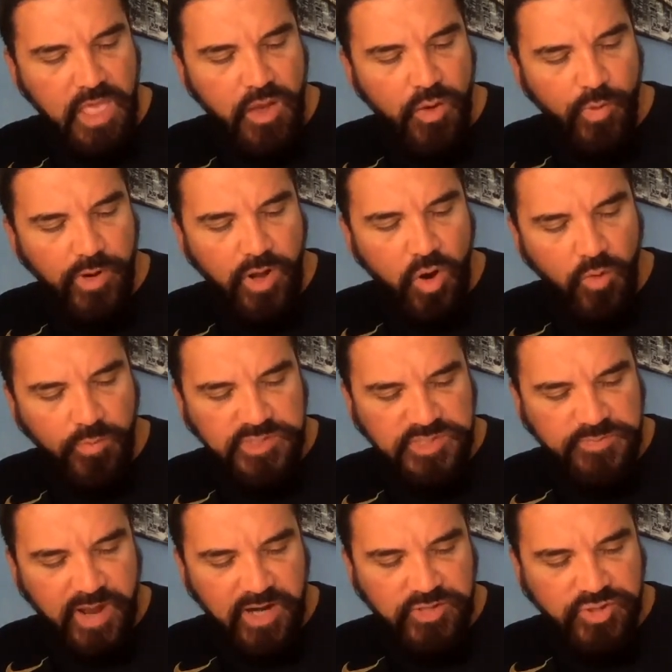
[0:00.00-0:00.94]
When a home
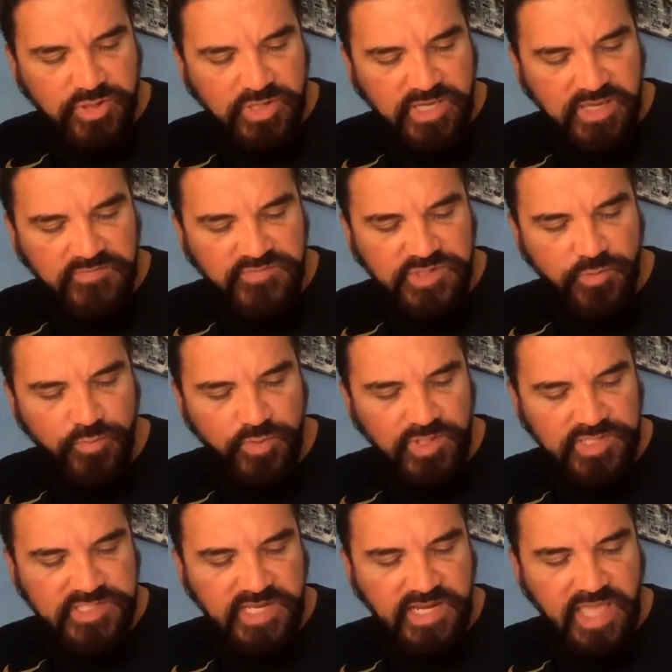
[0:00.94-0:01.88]
inspector gives a real
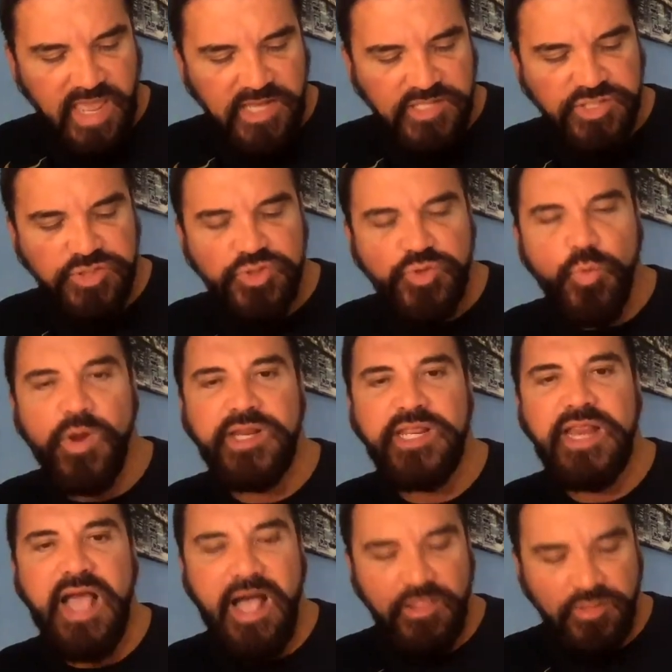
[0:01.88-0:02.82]
estate agent
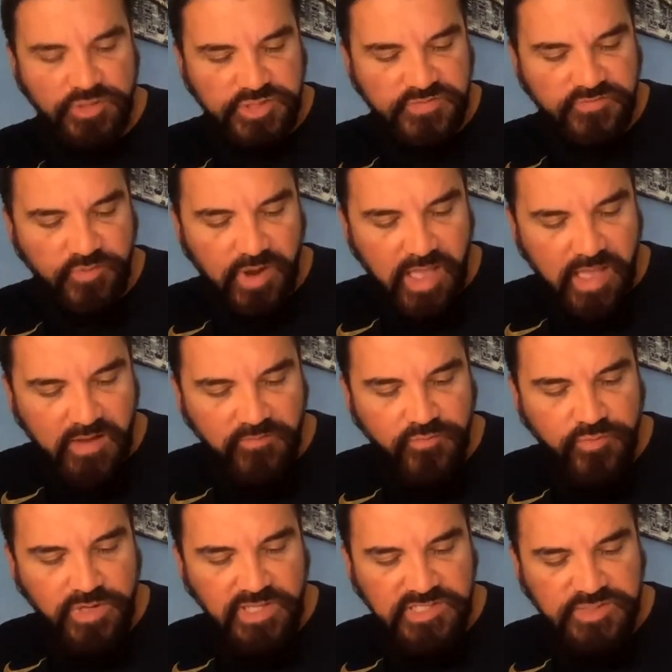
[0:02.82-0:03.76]
$20 for
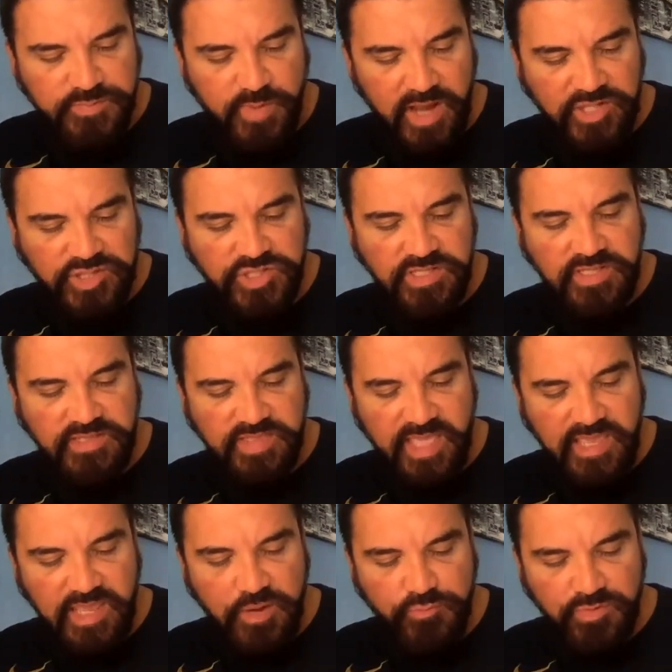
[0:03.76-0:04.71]
every inspection that
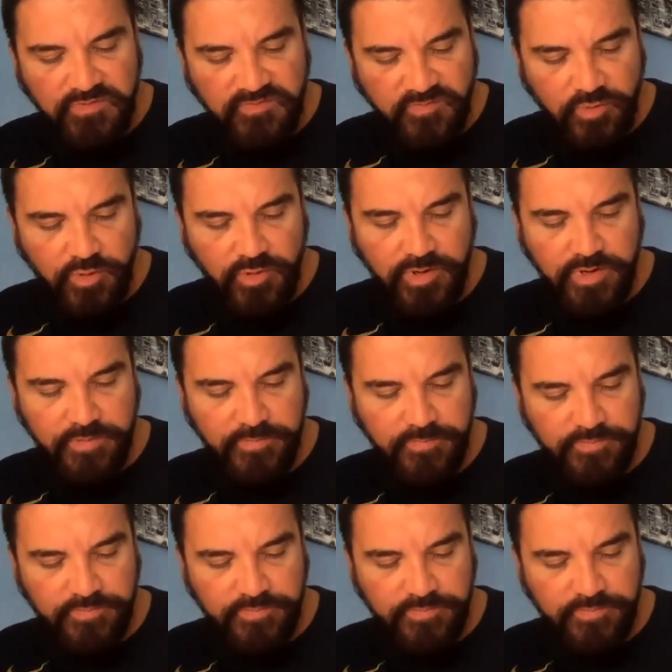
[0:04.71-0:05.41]
they get referred,